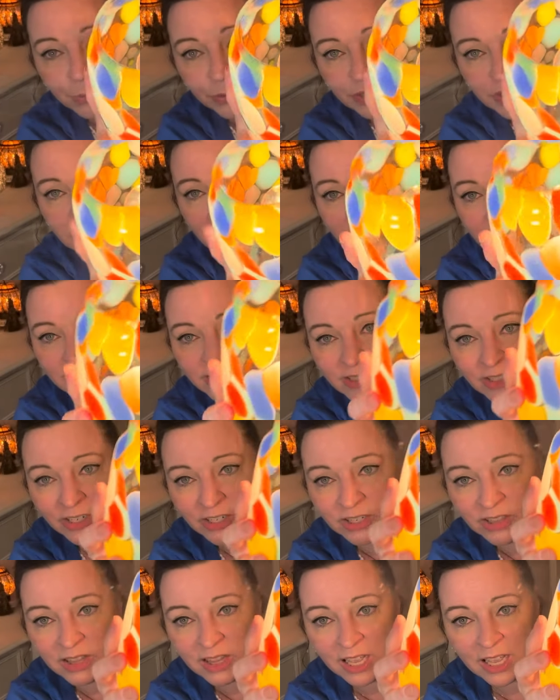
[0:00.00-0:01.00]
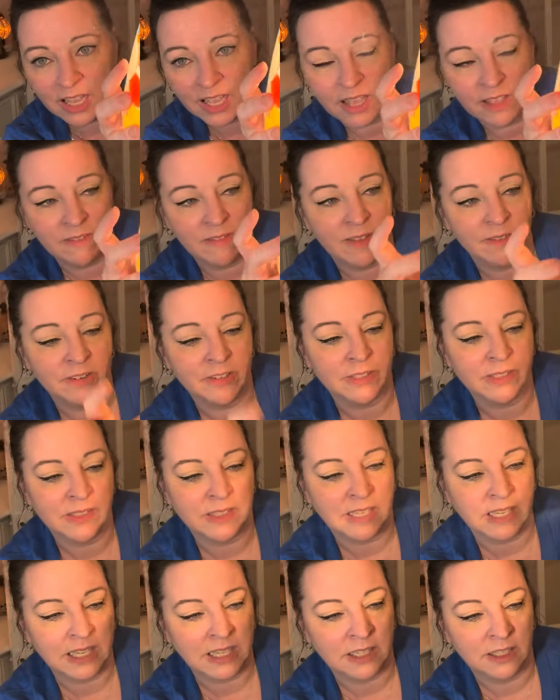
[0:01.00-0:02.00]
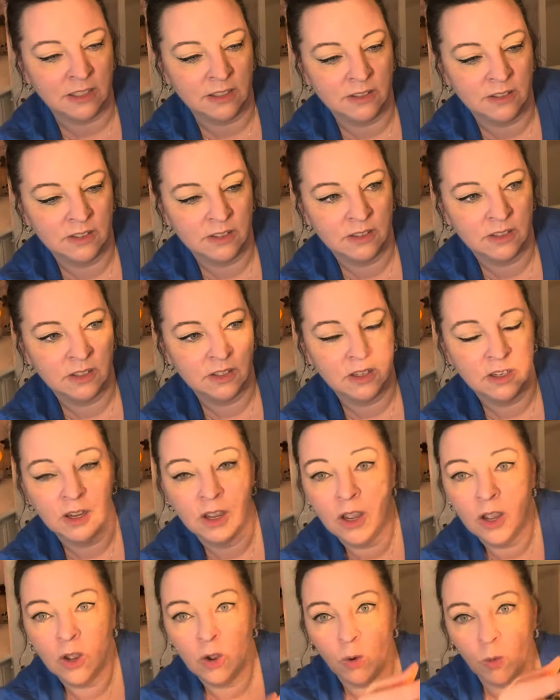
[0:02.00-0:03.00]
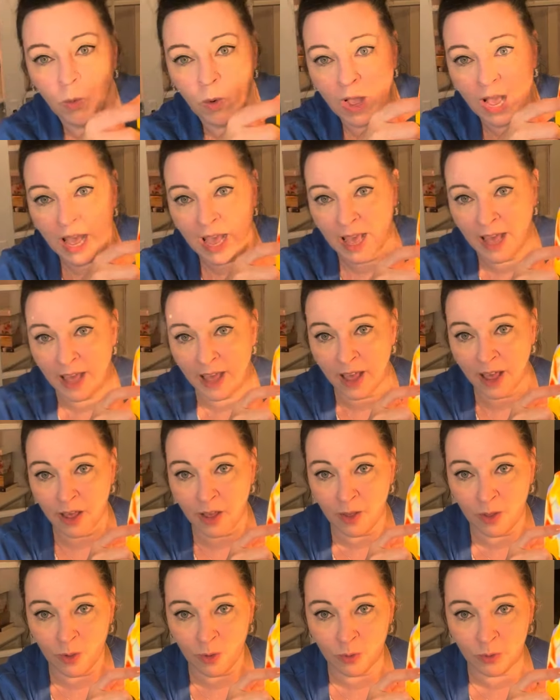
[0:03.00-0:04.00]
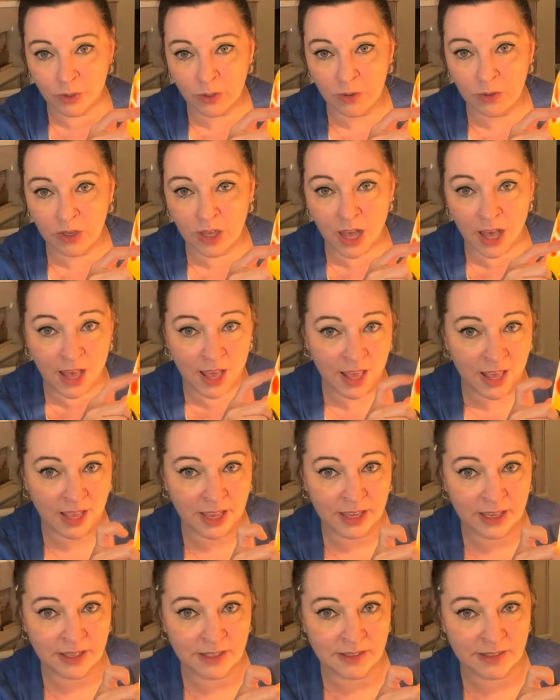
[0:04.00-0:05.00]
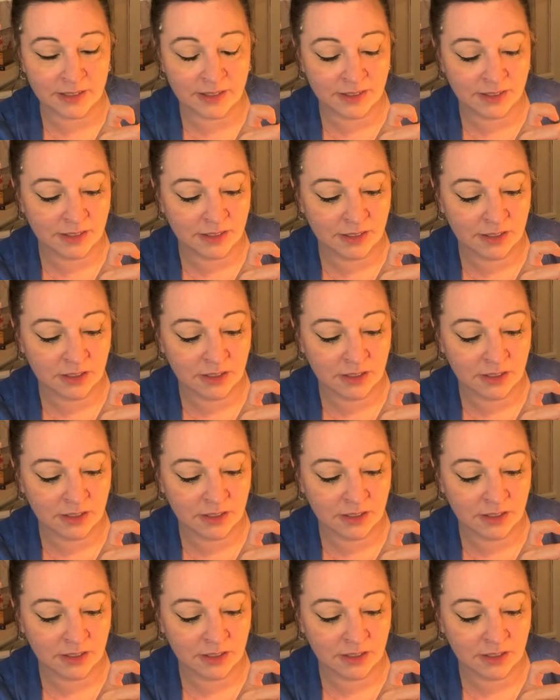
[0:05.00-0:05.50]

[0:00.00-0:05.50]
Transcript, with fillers: prettiest darn thing I've ever seen. Wow, you guys.